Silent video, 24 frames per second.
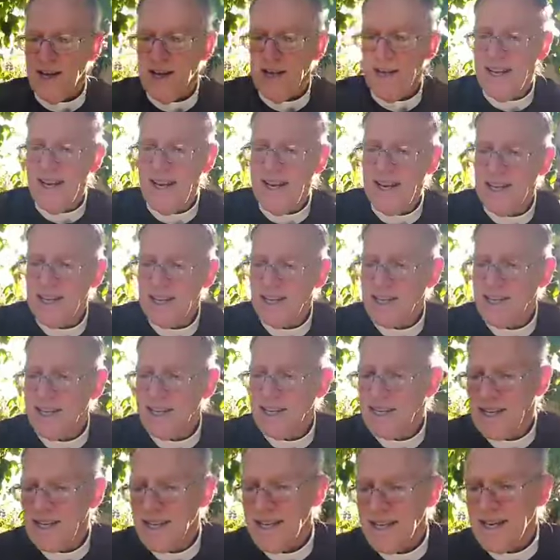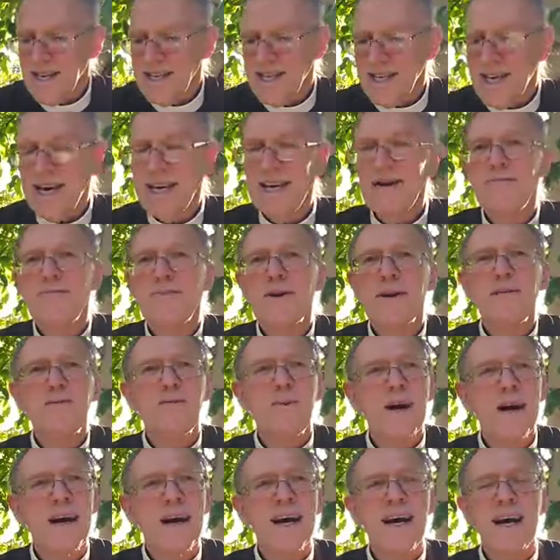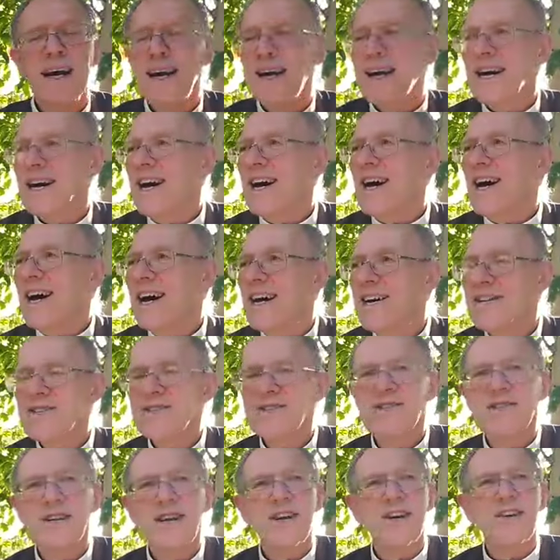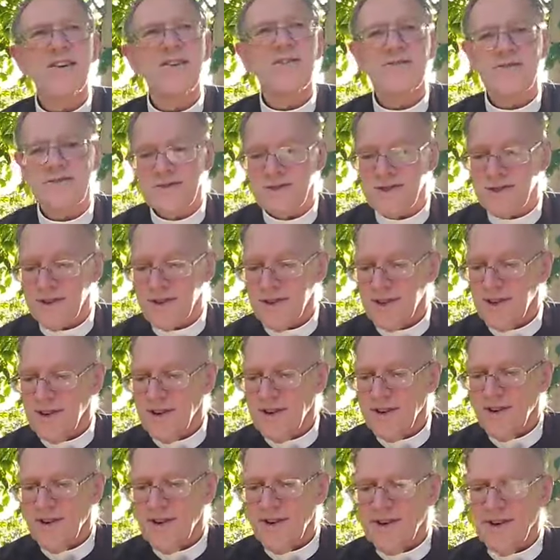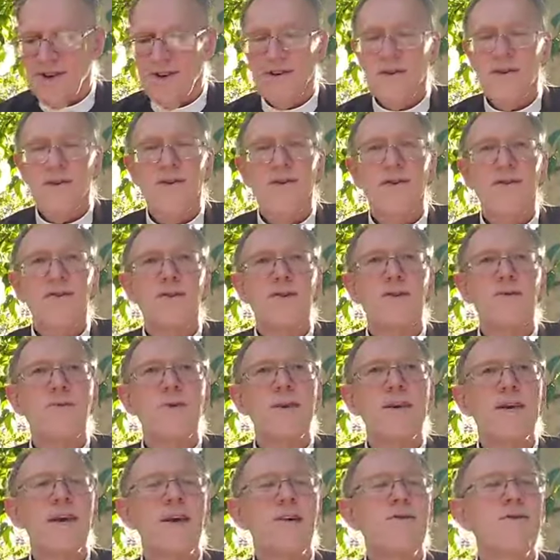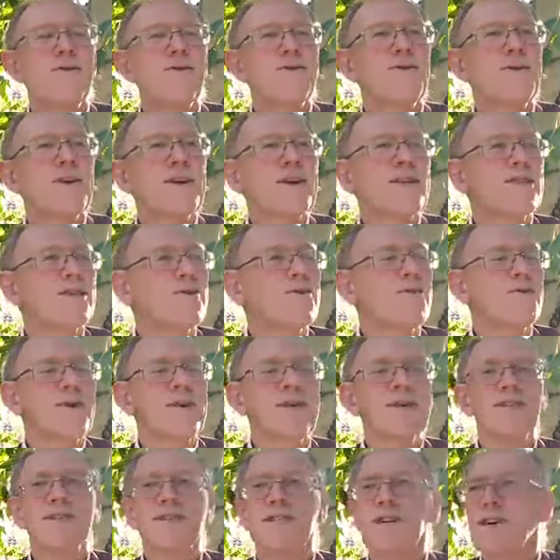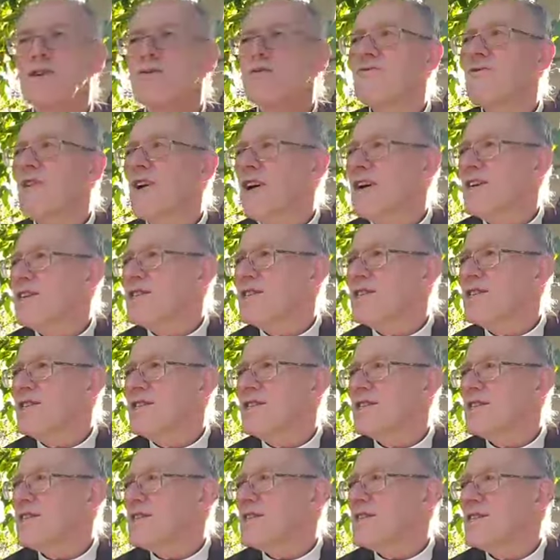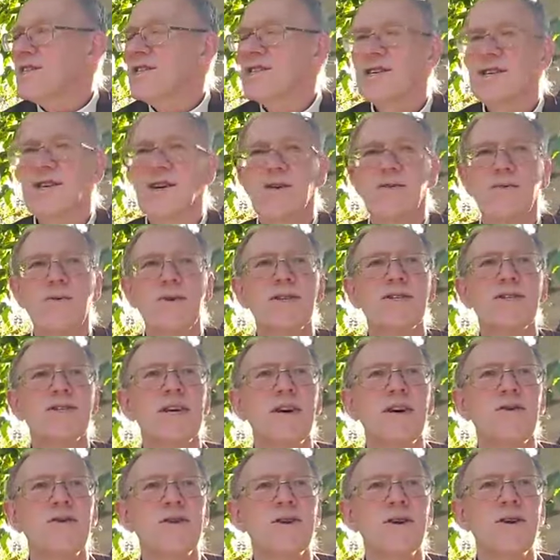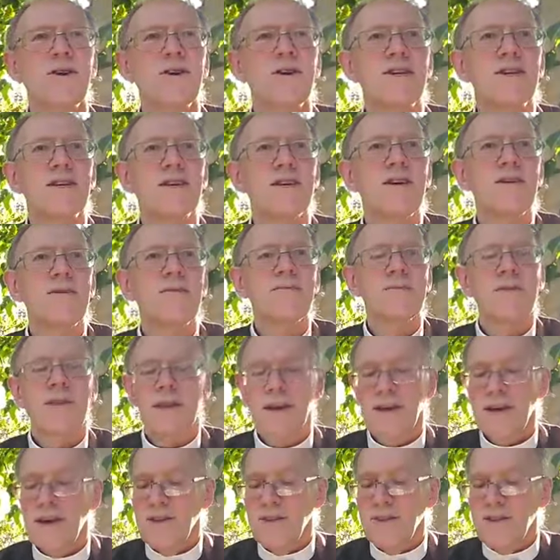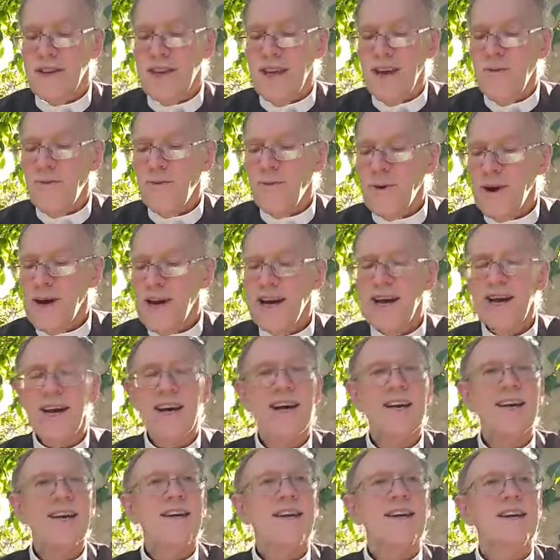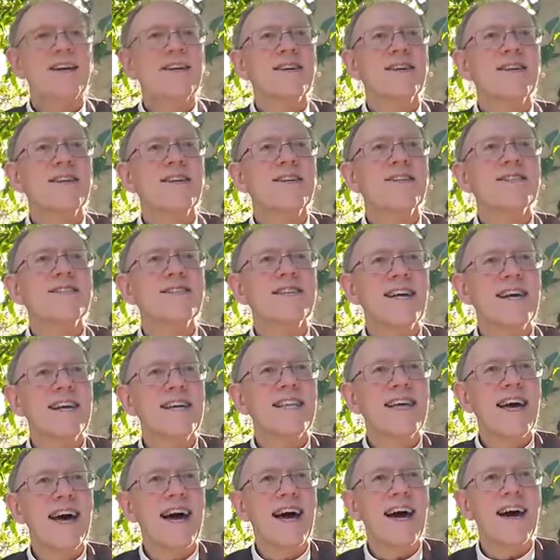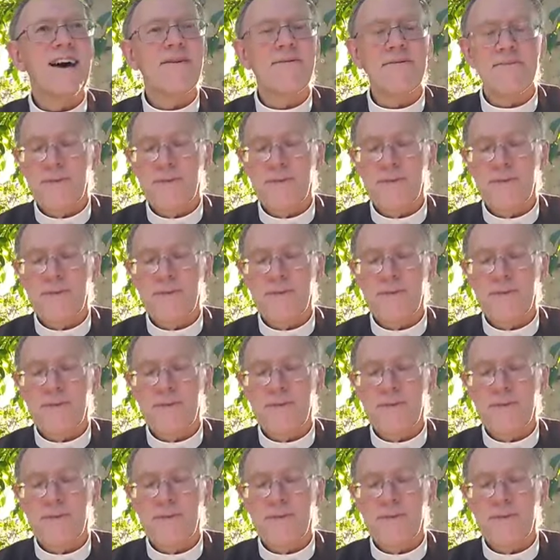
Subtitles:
Let us then beware ourselves that we don't think that we're so righteous, we're so good, that if we're going to say that,